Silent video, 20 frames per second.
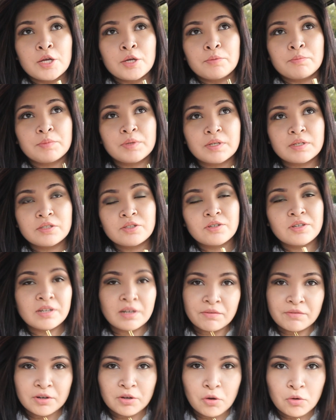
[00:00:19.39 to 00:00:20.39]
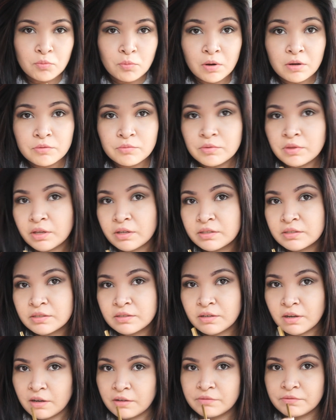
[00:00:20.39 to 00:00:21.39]
because you can never go wrong with iced
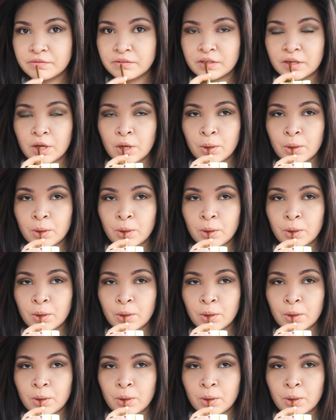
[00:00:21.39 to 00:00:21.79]
coffee.